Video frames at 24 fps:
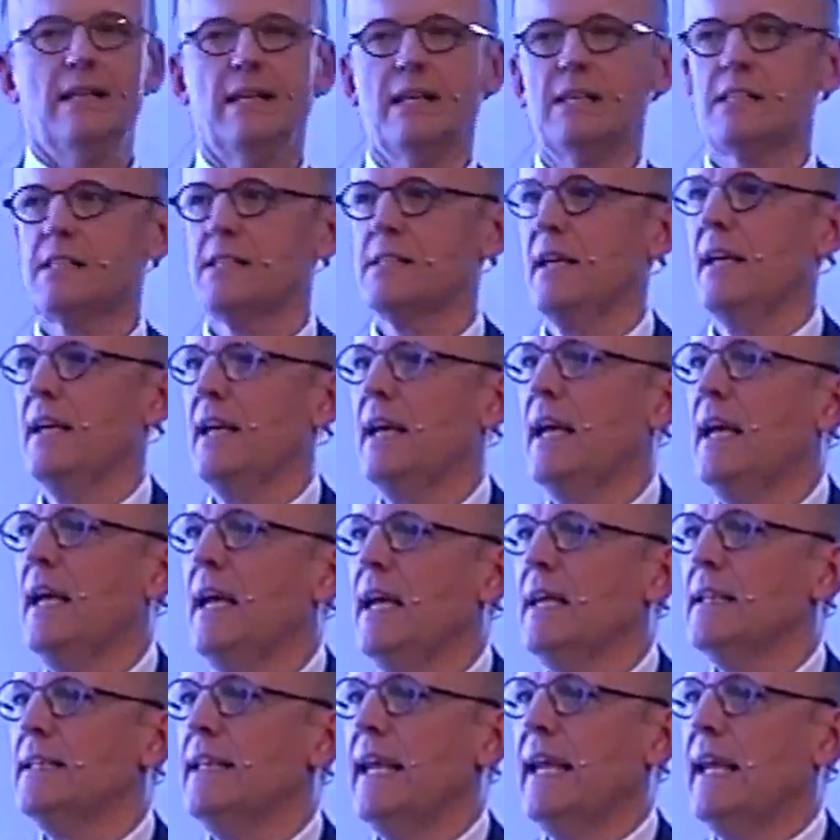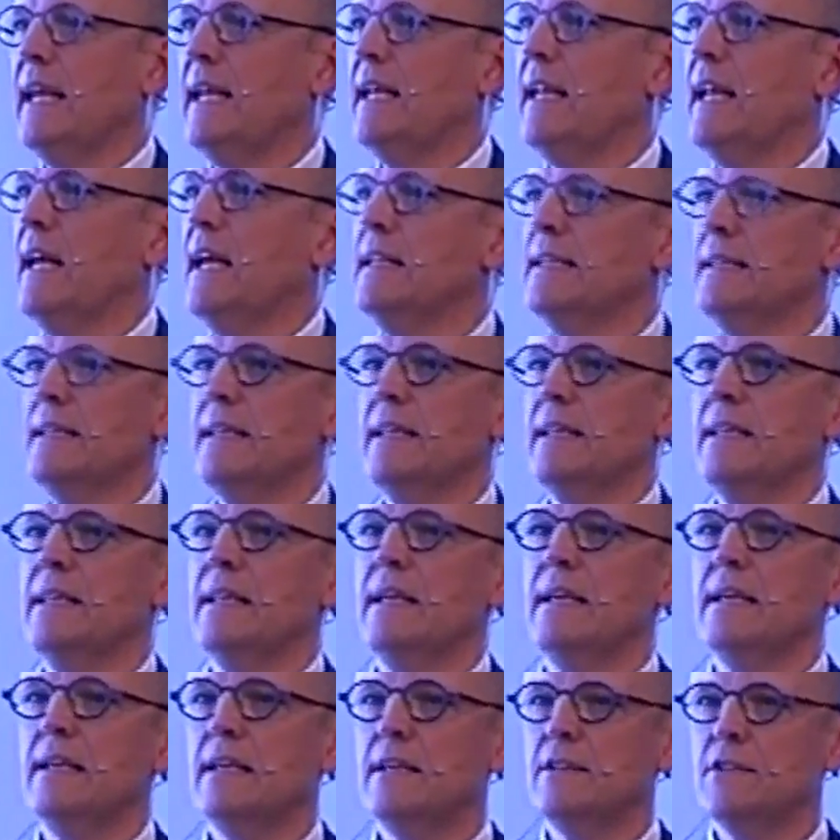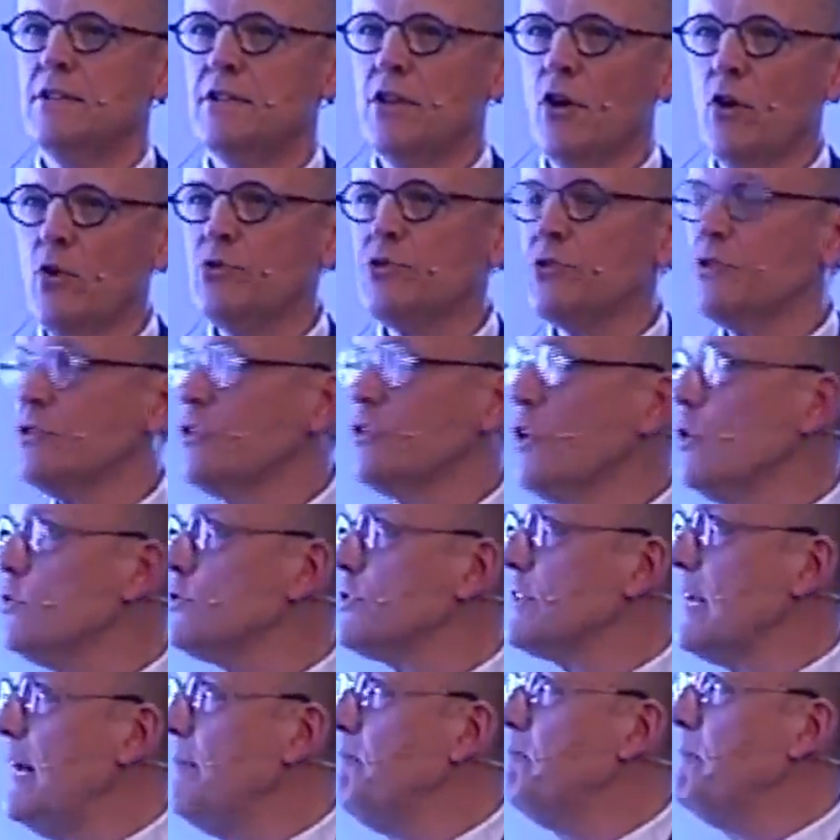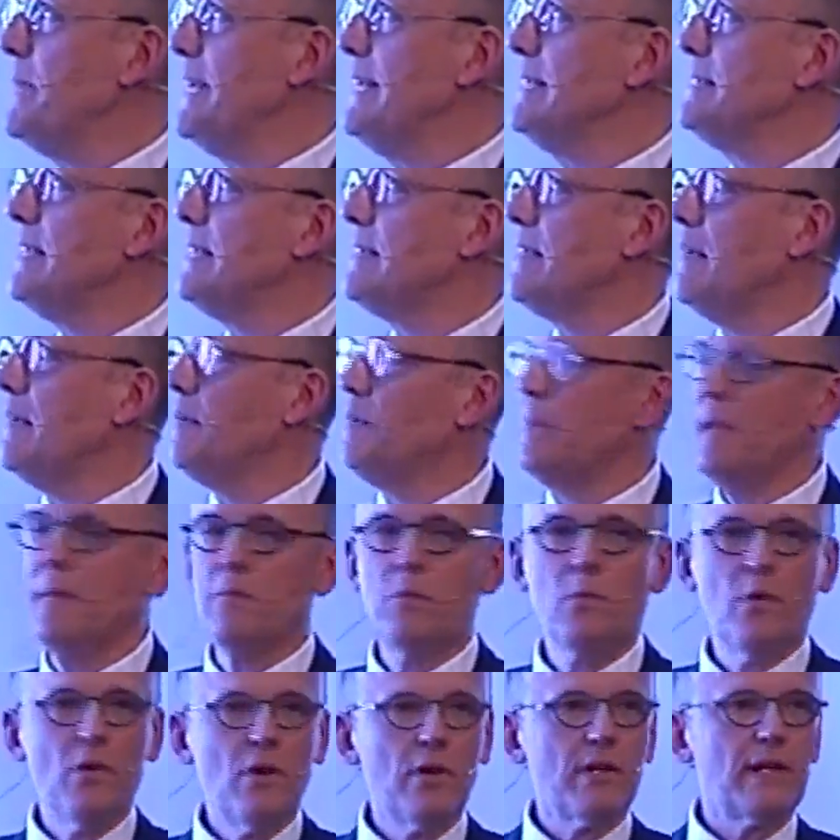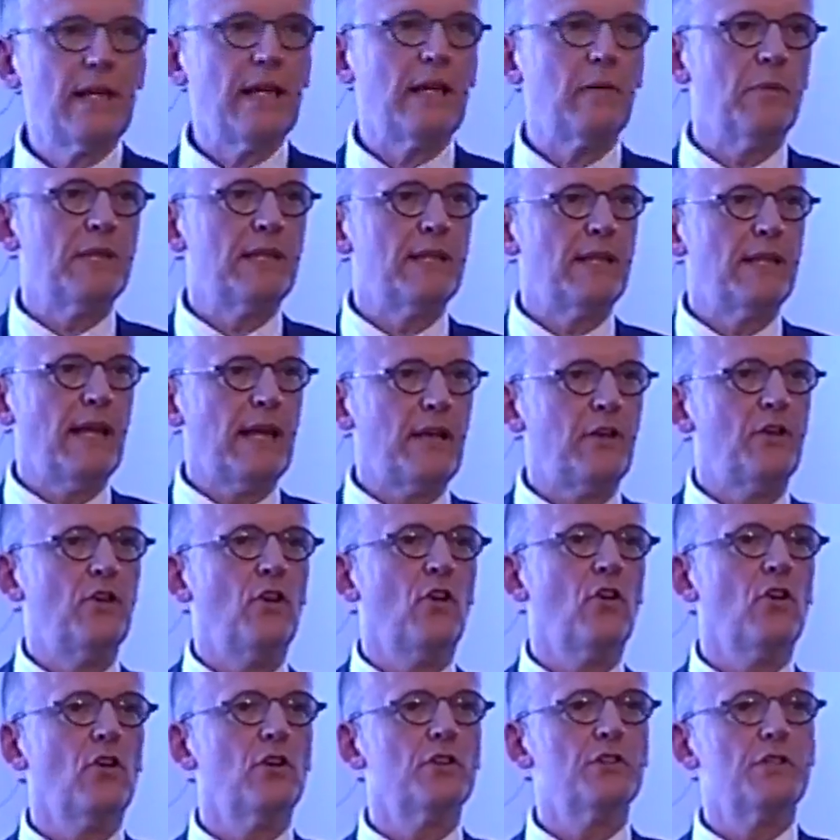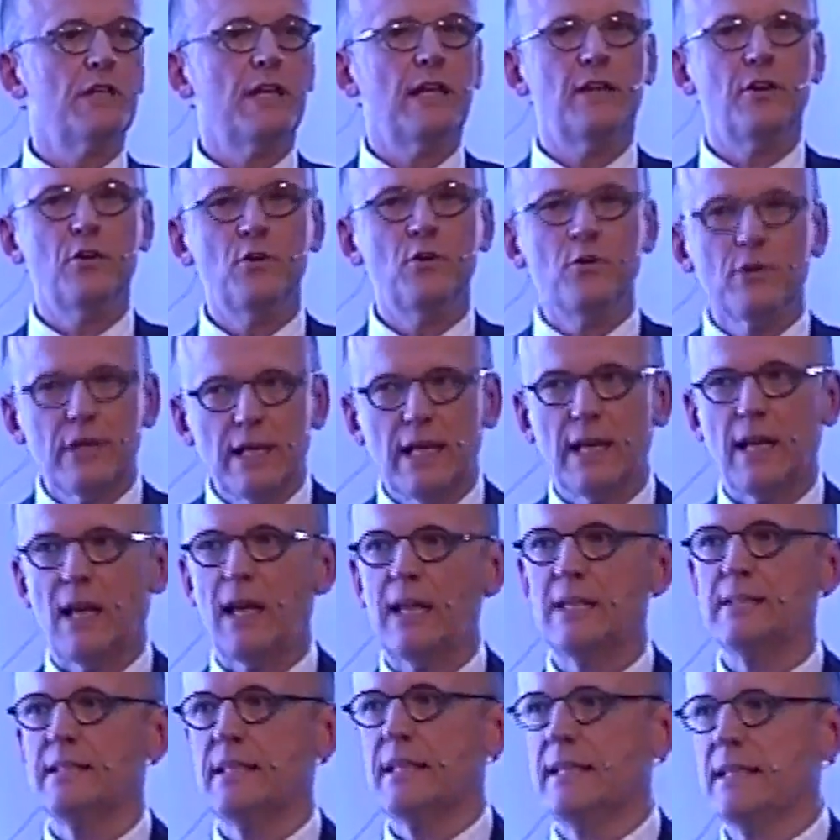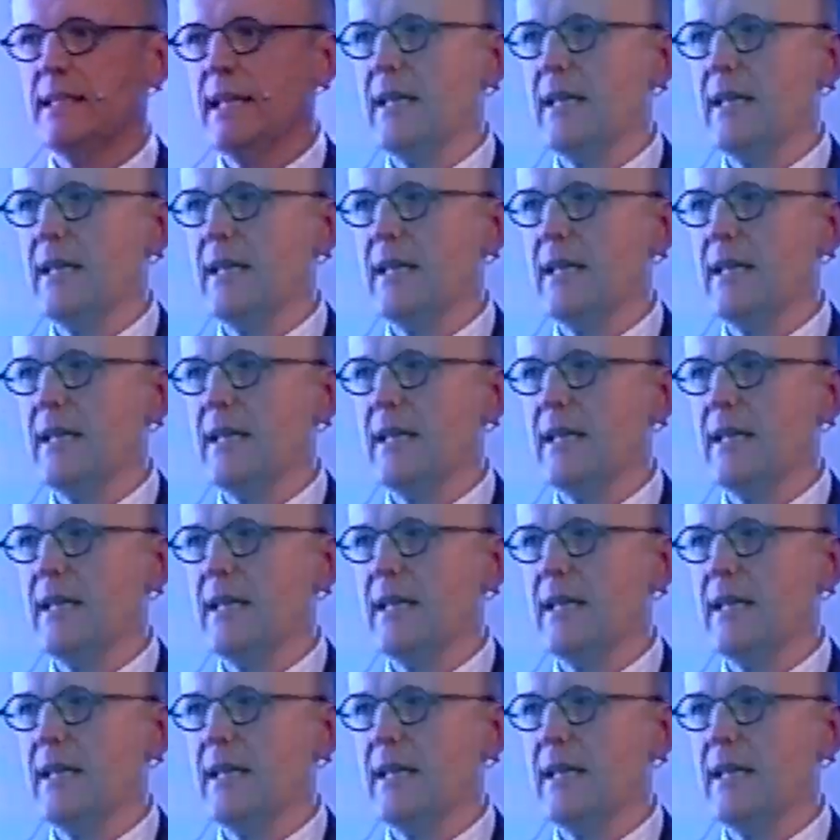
this, then those companies that have been working with technology and utilizing